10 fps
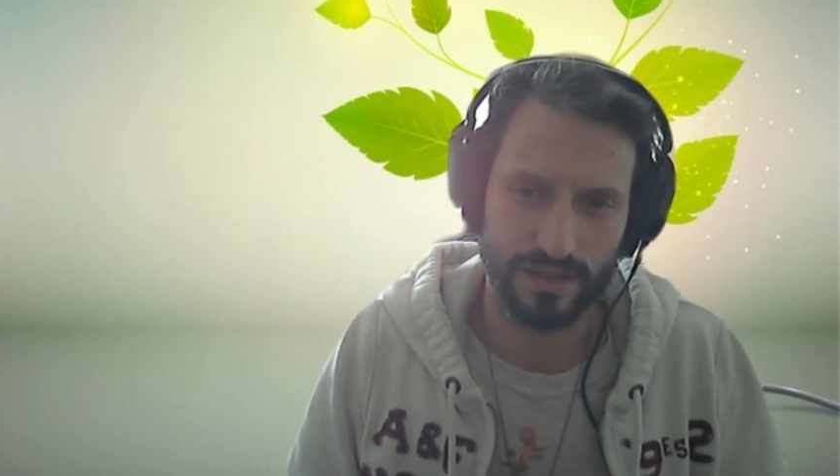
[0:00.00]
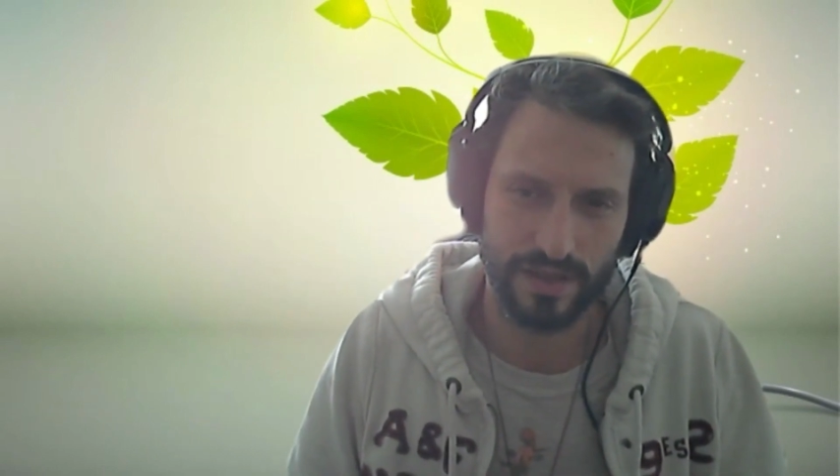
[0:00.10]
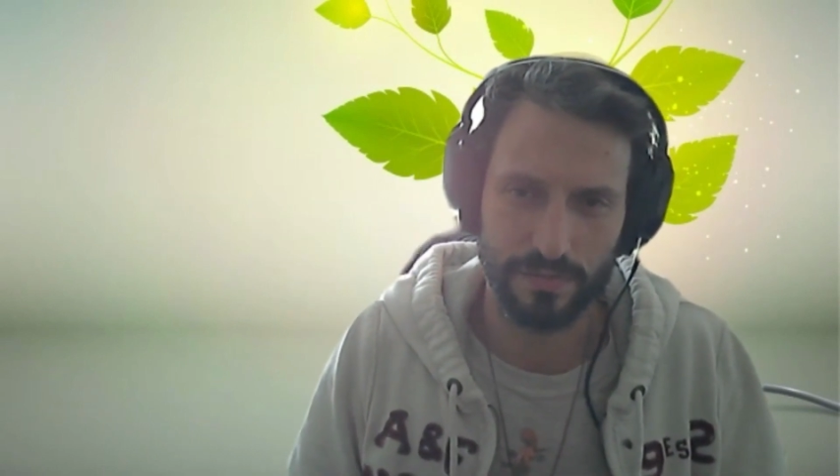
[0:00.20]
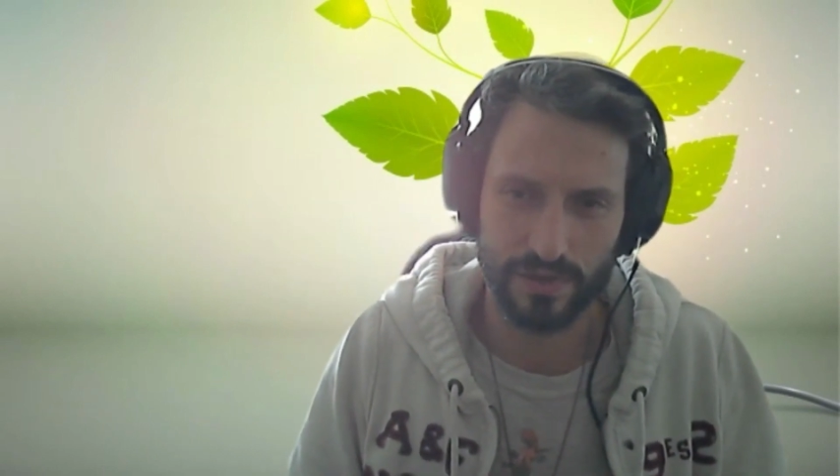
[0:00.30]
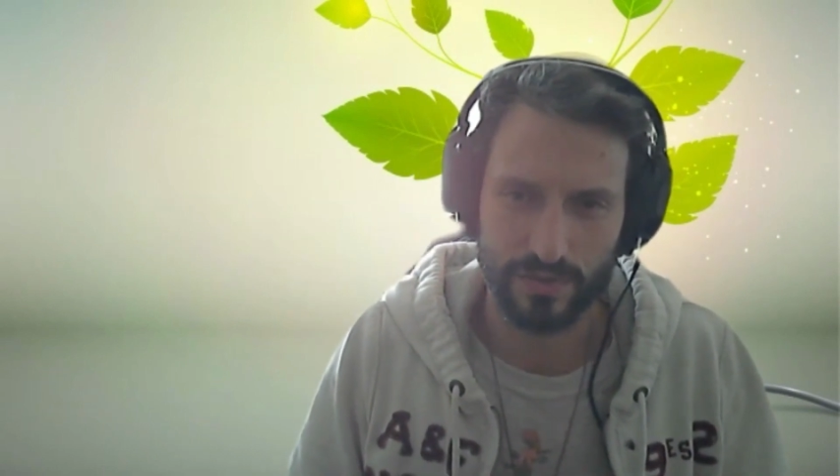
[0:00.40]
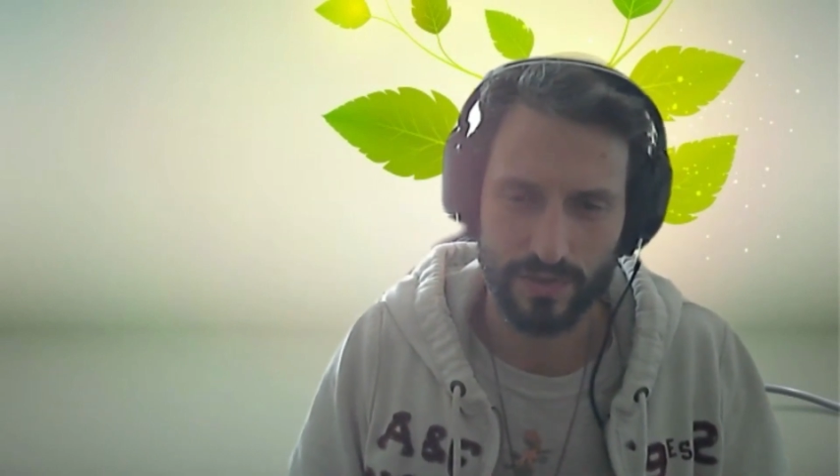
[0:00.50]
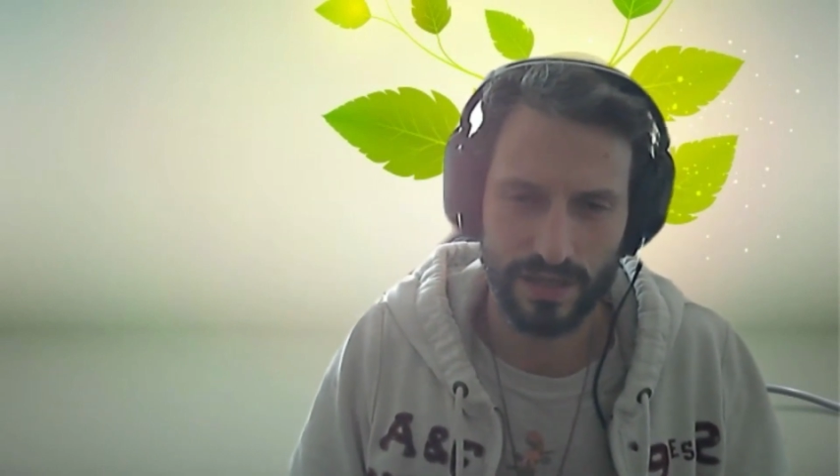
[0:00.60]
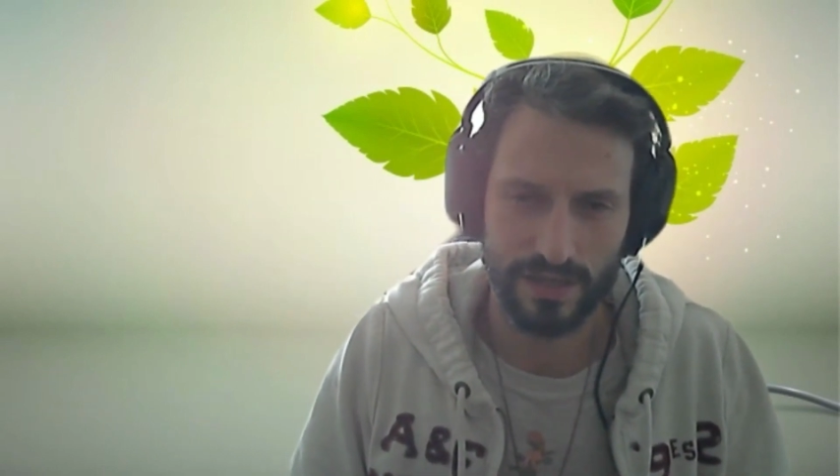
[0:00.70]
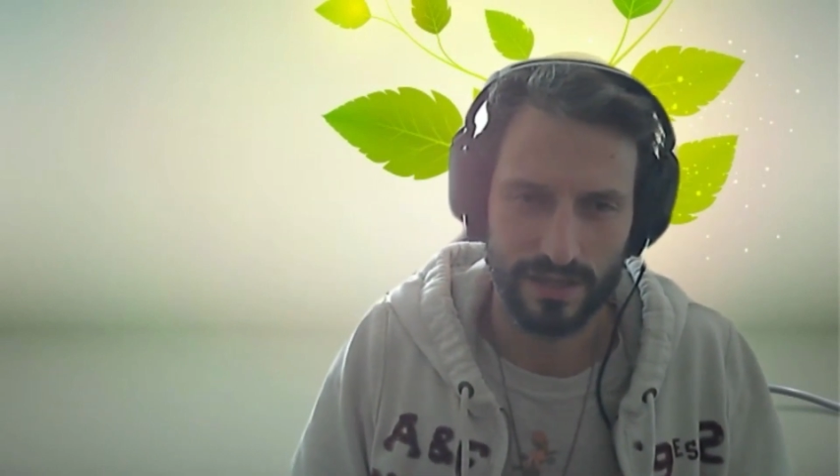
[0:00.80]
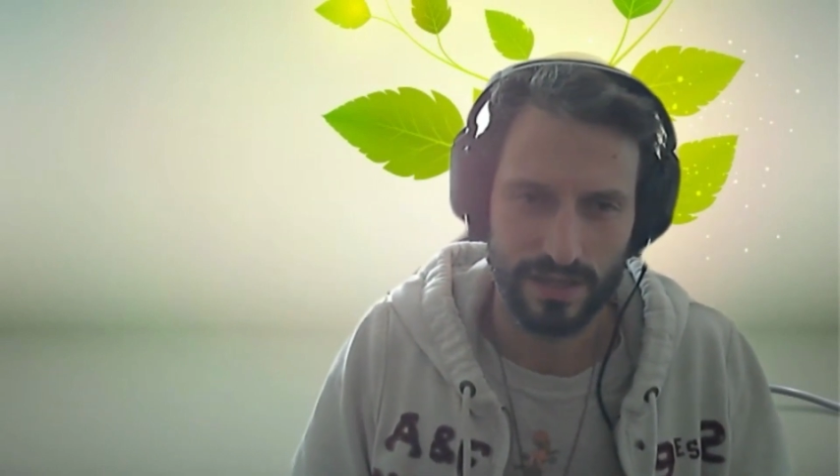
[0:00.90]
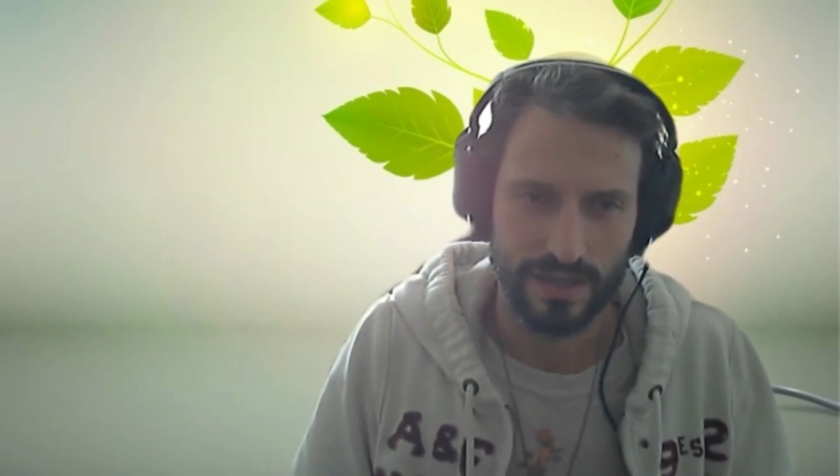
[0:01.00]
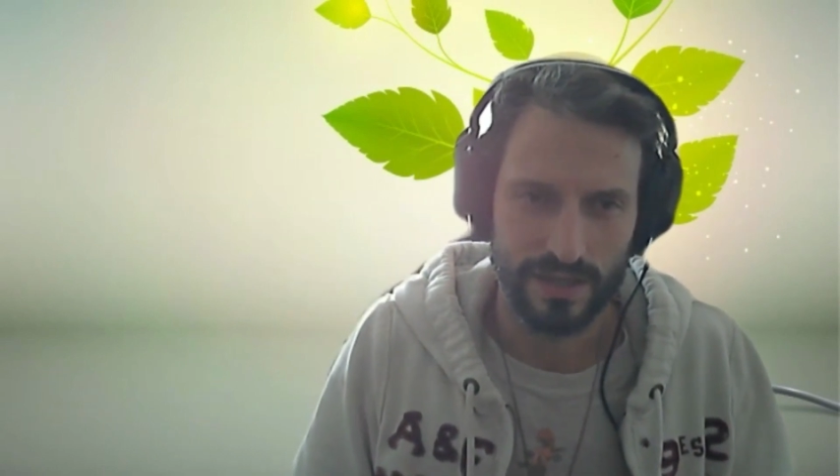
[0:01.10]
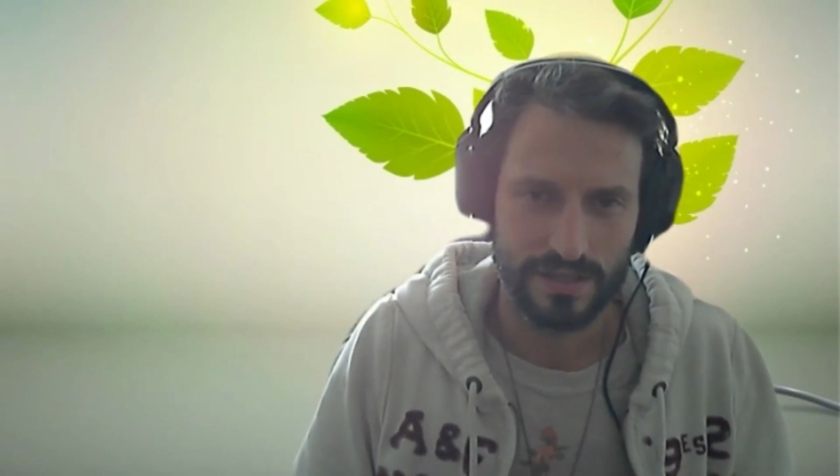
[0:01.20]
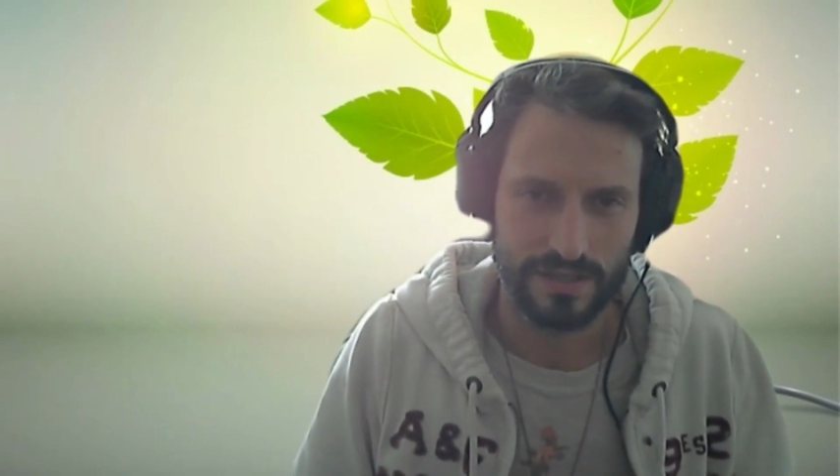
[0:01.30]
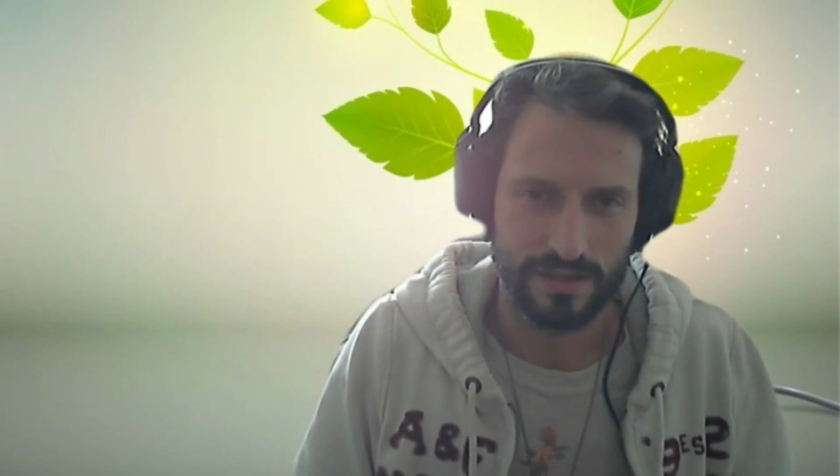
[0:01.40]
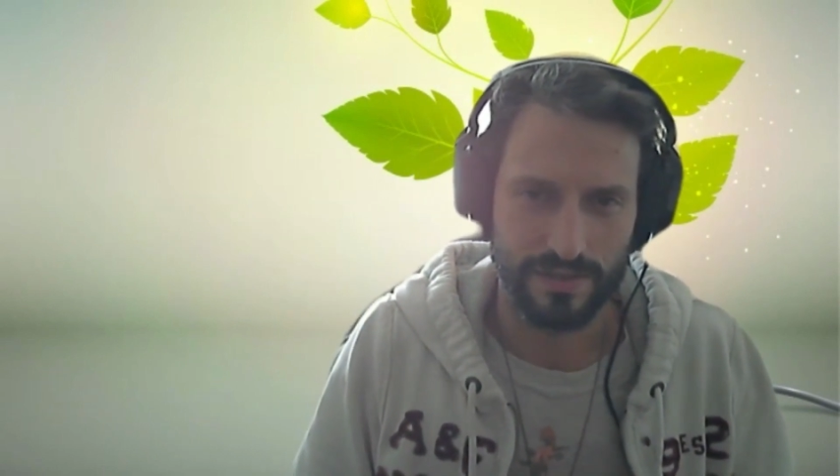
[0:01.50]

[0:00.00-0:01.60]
make the link between